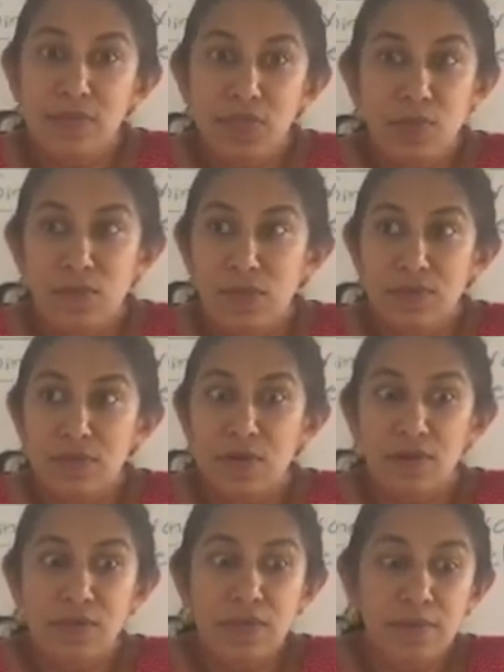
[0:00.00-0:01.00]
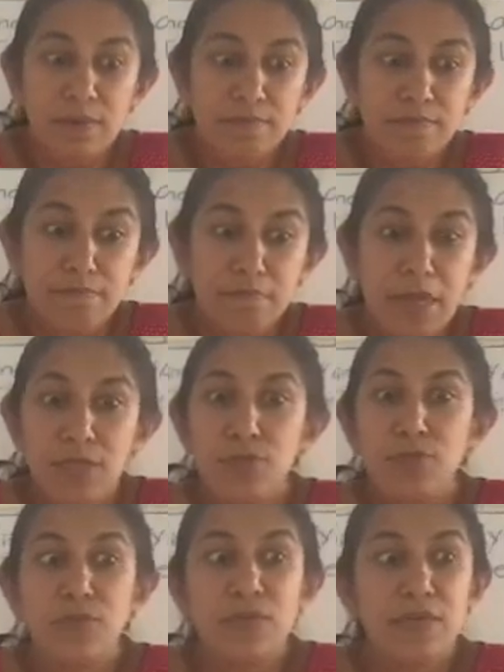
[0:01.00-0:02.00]
She was not a
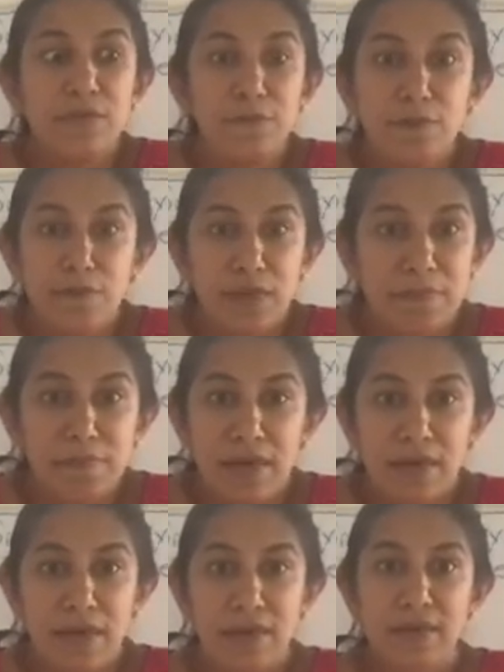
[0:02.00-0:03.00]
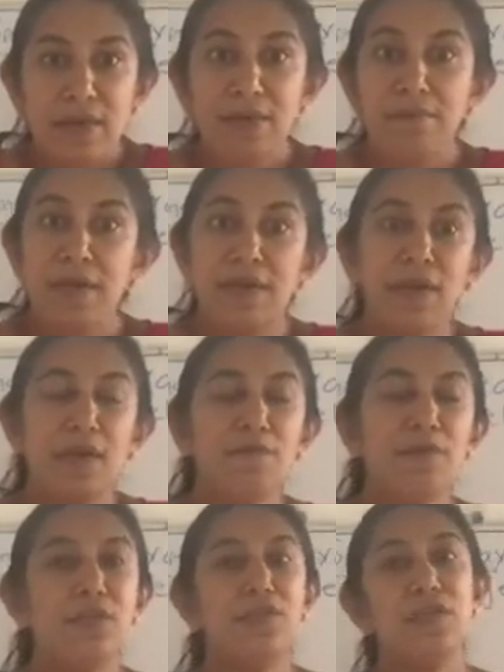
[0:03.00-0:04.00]
matured woman by that time, but
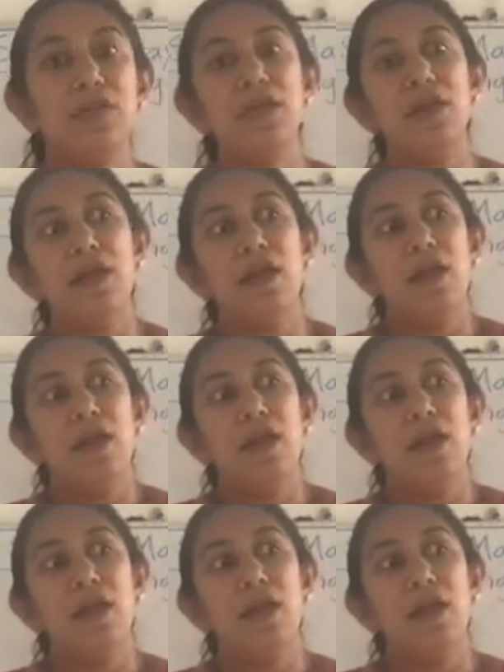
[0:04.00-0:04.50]
anyway she